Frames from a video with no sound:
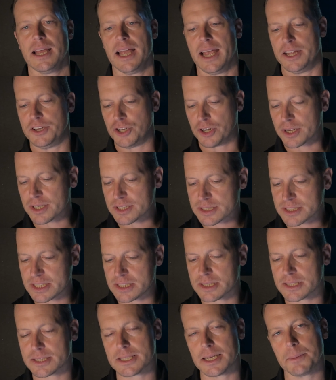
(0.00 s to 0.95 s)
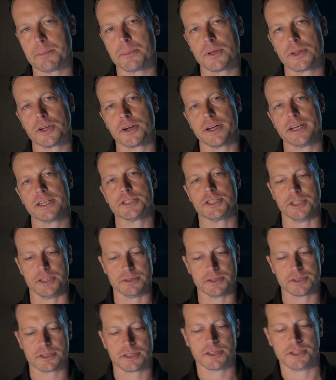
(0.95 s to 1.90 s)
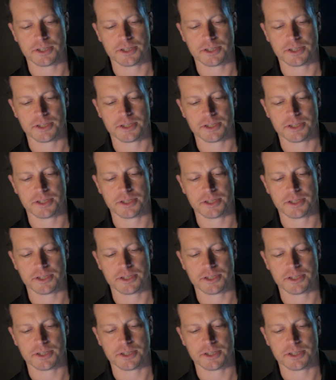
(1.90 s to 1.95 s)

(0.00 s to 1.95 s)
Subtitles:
And you're going to see similar issues.